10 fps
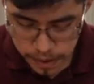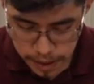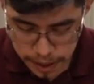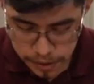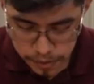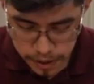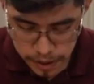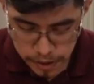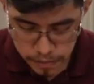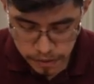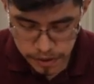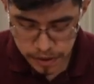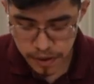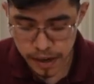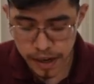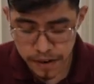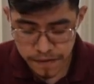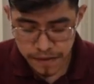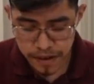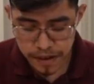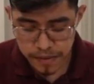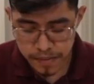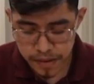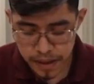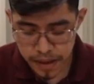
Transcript: that's where most of them come from.